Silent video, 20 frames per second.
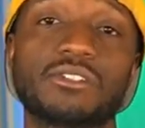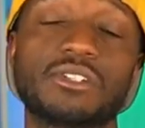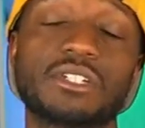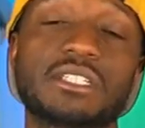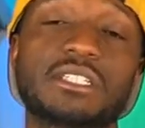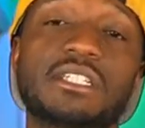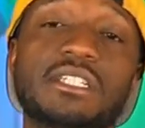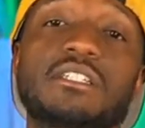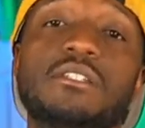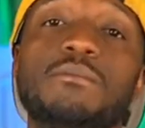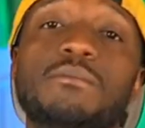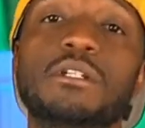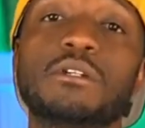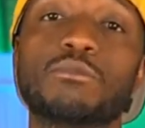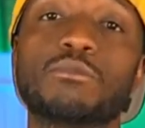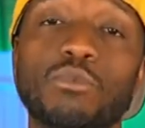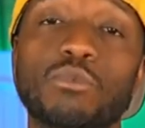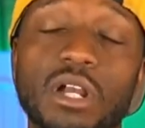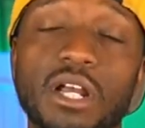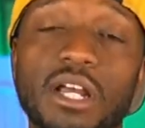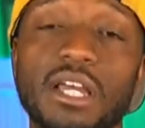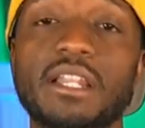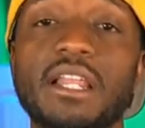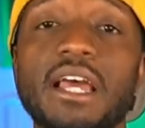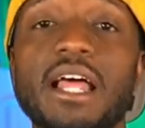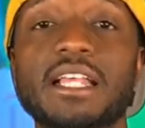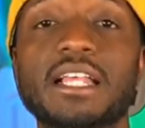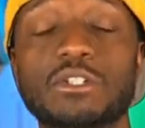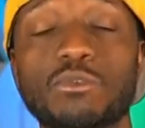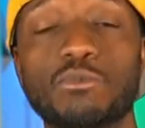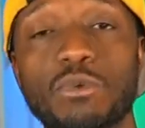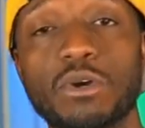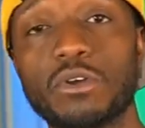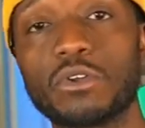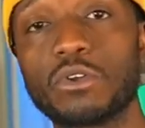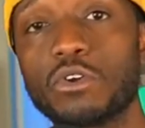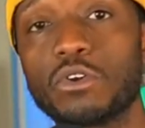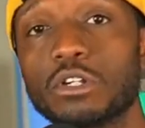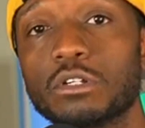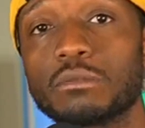system can run as a
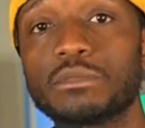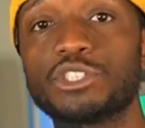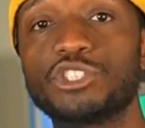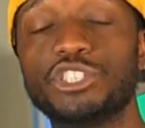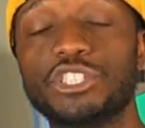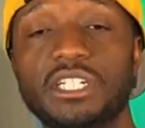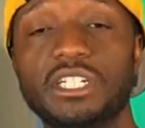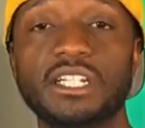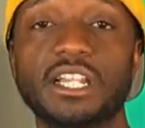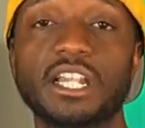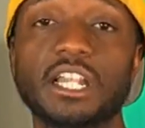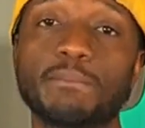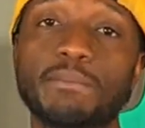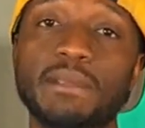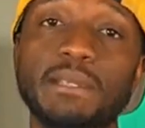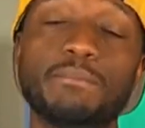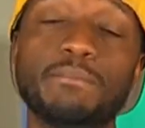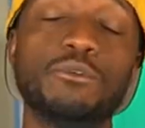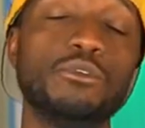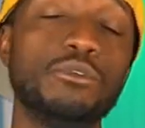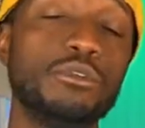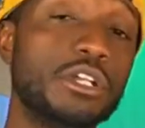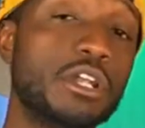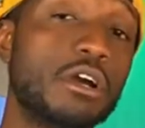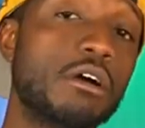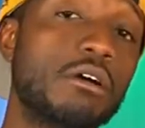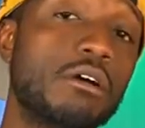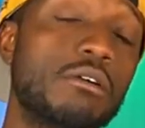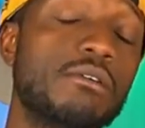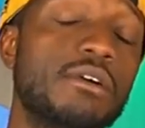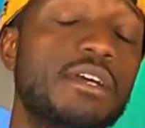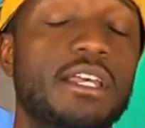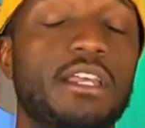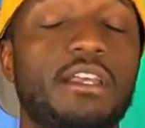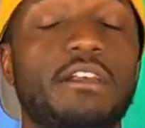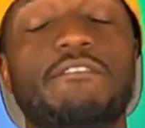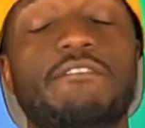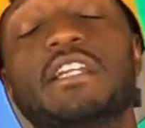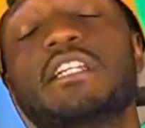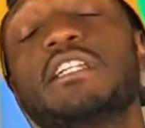well-oiled machine and the people know
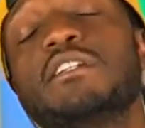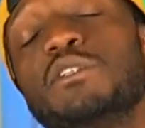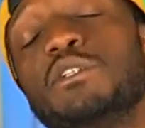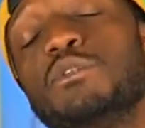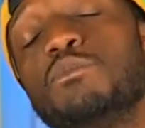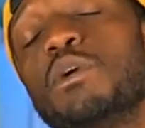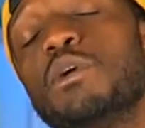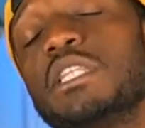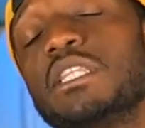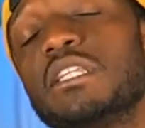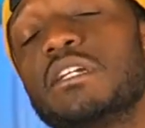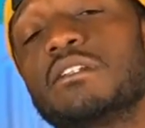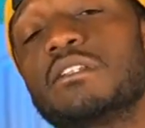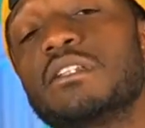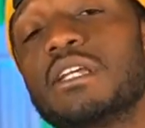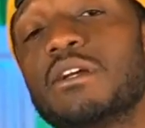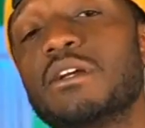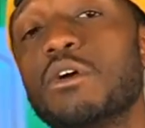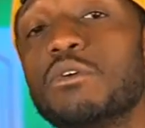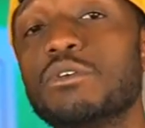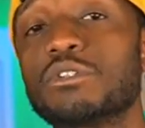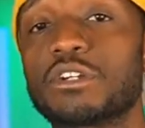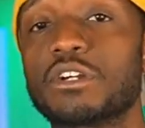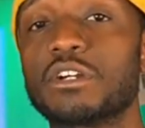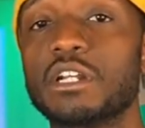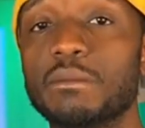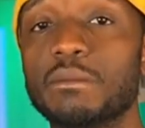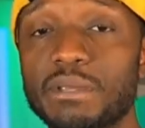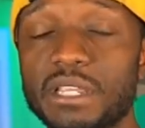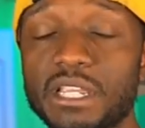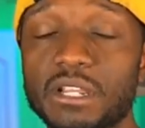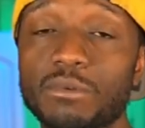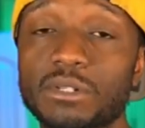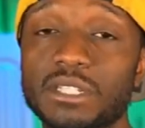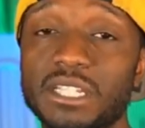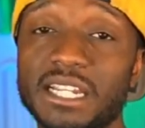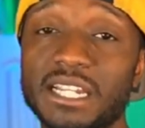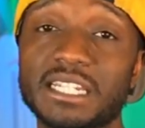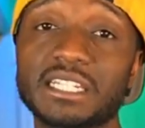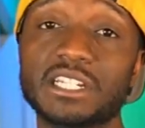effectively what their goals are going to be and what they
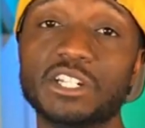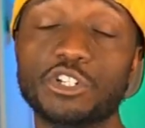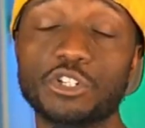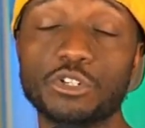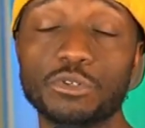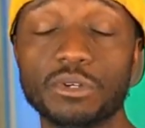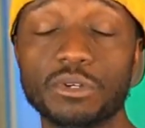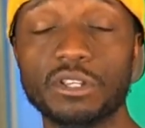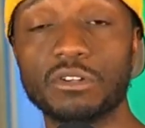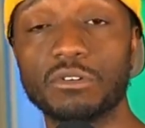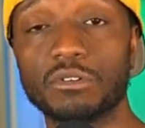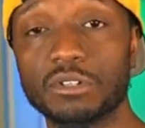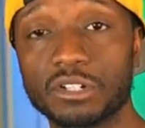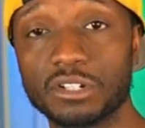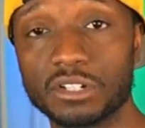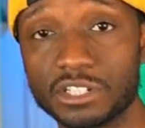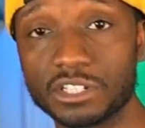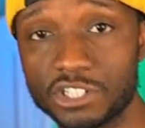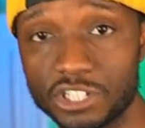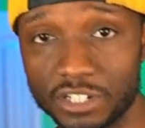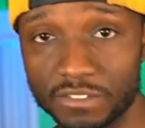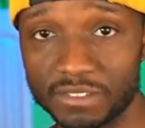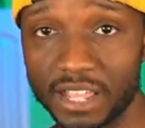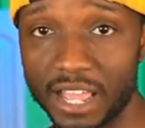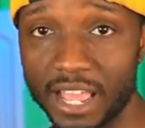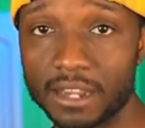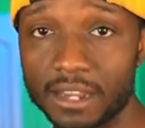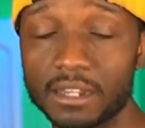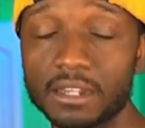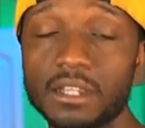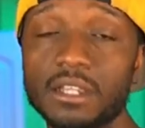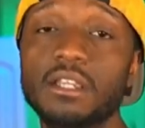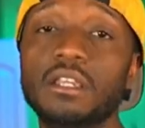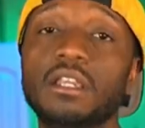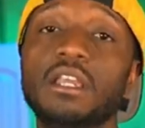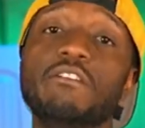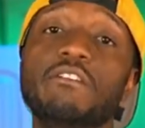need to do in order to achieve that. If